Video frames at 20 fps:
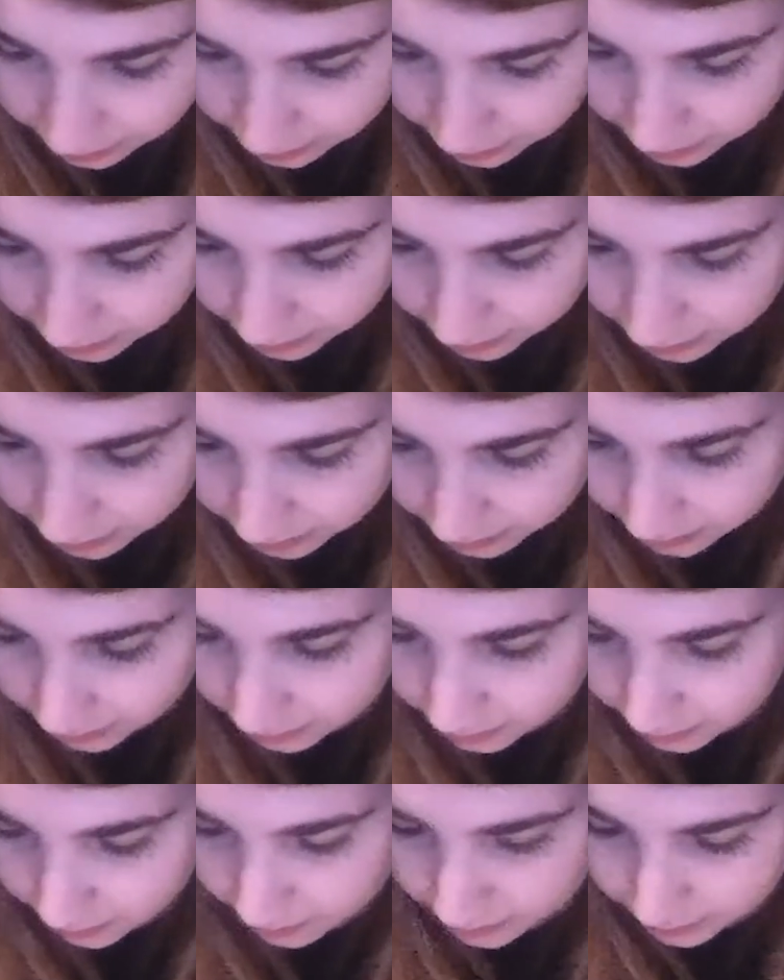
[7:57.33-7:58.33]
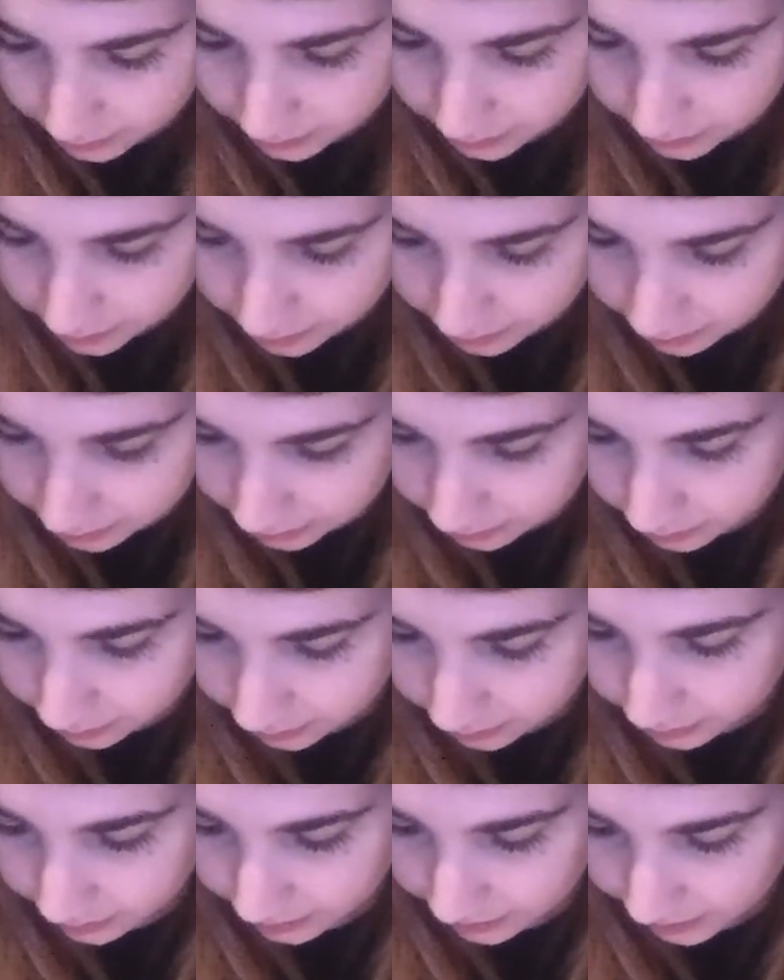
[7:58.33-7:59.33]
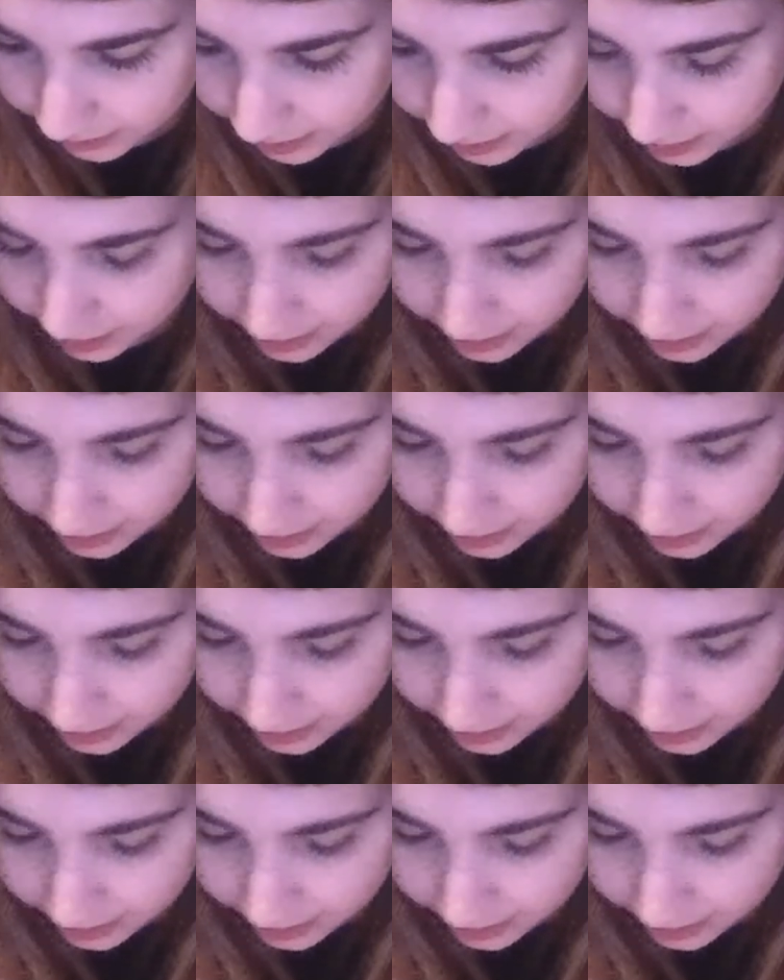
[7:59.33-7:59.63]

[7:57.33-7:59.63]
(no one is talking)